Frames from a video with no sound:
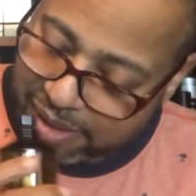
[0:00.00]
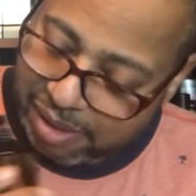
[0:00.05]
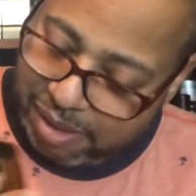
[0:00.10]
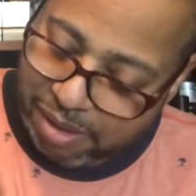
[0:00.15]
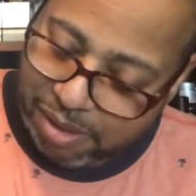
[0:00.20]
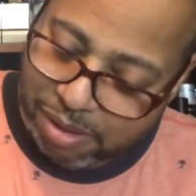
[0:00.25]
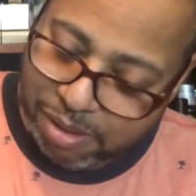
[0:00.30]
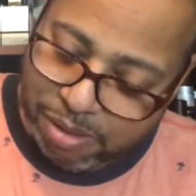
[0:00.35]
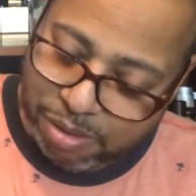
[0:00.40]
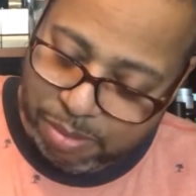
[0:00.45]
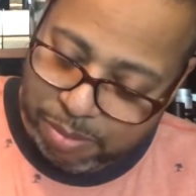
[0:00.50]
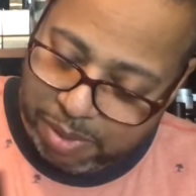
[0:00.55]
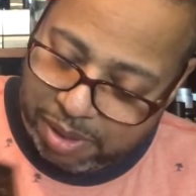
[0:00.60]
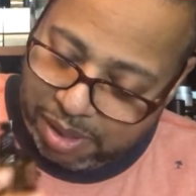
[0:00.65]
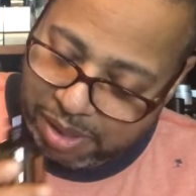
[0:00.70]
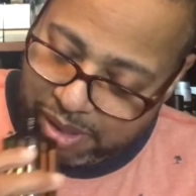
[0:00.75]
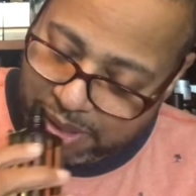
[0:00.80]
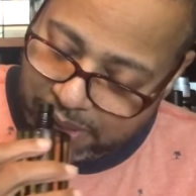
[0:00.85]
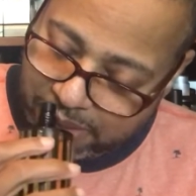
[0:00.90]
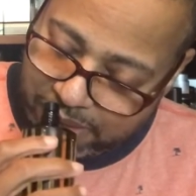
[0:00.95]
Oh my
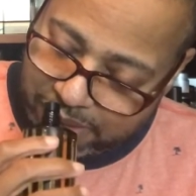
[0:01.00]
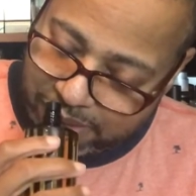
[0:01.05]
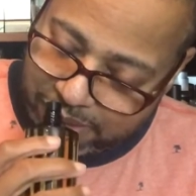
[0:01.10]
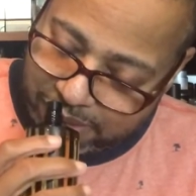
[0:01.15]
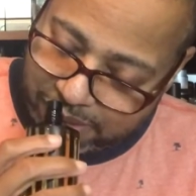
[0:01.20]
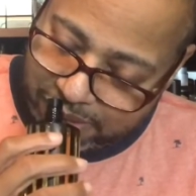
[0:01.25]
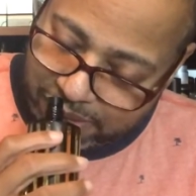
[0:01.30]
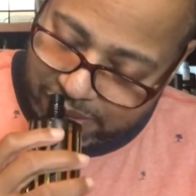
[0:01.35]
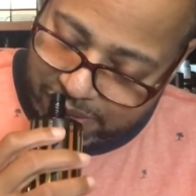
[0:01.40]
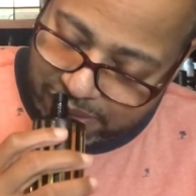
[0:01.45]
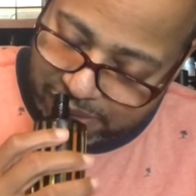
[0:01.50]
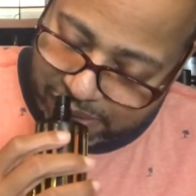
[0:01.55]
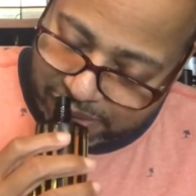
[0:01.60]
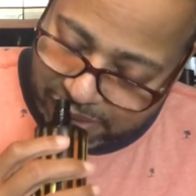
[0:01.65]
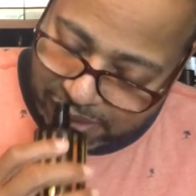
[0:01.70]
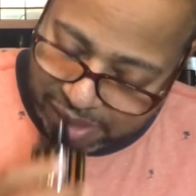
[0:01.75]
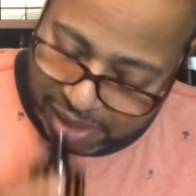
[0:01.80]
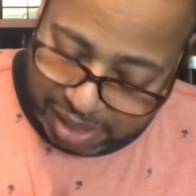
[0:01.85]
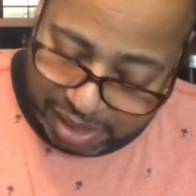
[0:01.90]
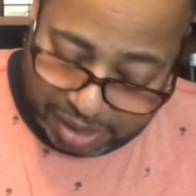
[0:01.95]
goodness.
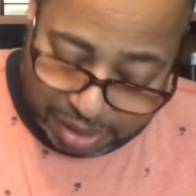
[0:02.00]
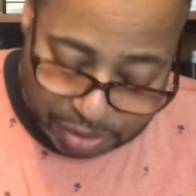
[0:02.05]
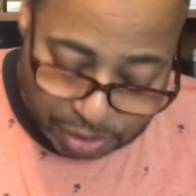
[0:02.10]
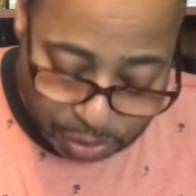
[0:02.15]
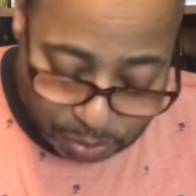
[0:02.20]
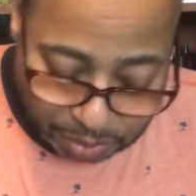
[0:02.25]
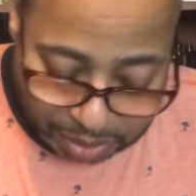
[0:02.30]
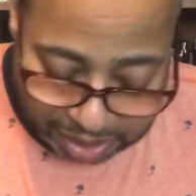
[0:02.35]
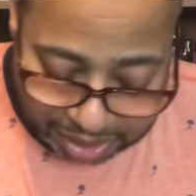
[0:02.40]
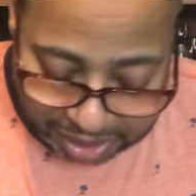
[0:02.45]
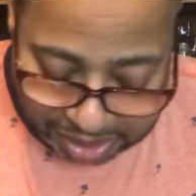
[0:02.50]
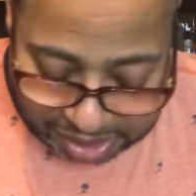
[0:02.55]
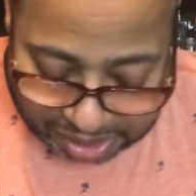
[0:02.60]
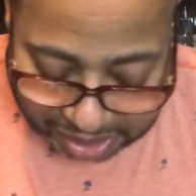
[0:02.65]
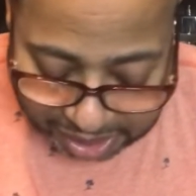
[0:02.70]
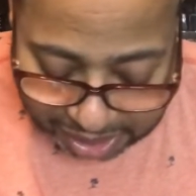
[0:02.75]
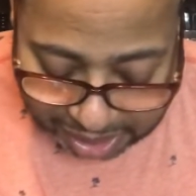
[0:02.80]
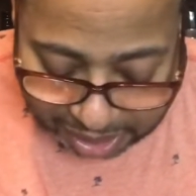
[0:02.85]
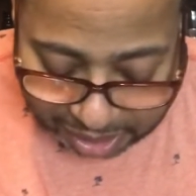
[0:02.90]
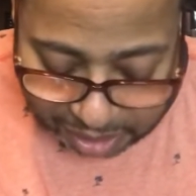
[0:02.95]
And the two of these
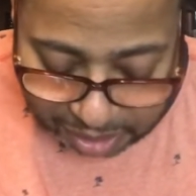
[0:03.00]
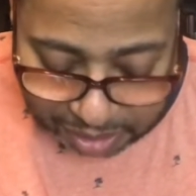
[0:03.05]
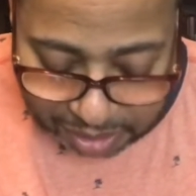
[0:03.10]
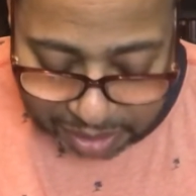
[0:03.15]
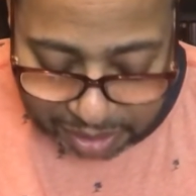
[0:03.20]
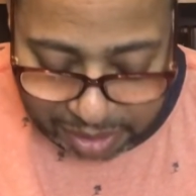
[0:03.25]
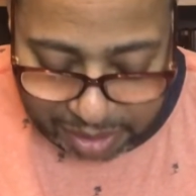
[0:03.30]
together,